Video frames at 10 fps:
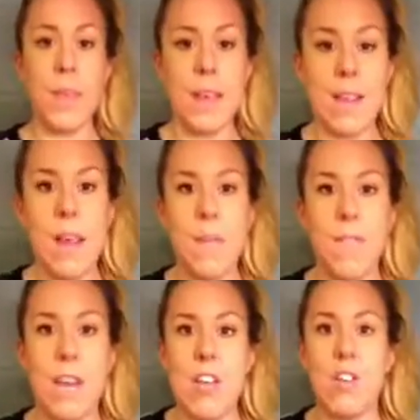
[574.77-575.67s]
see how my
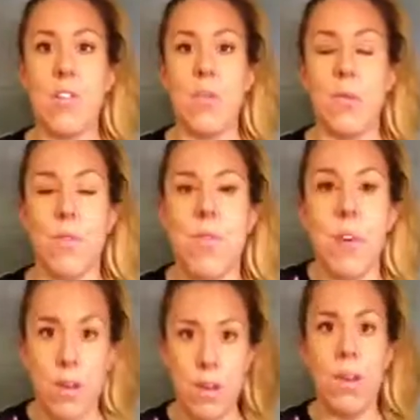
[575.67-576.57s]
face just looks
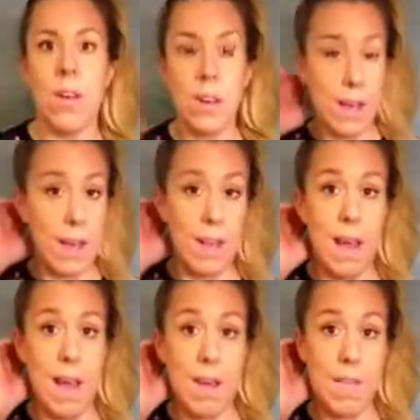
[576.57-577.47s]
like
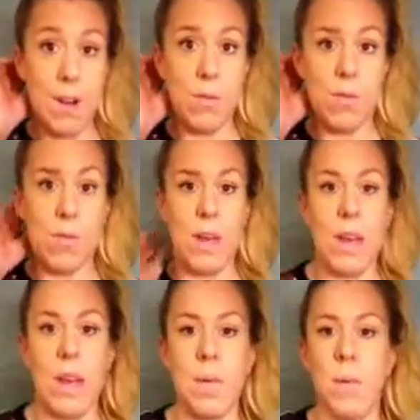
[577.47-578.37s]
alive? I don't look so
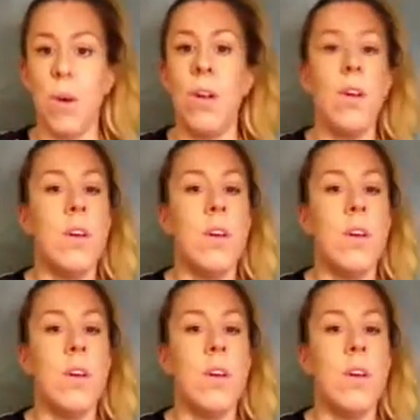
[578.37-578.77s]
dead anymore.